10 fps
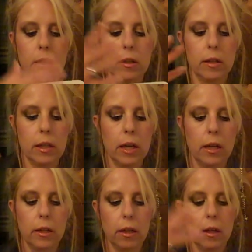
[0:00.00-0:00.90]

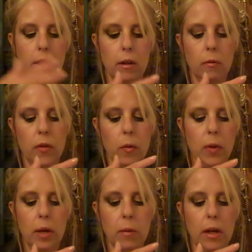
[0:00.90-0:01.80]
skin with the
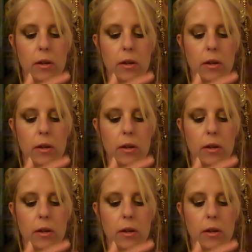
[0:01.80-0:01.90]
pigment.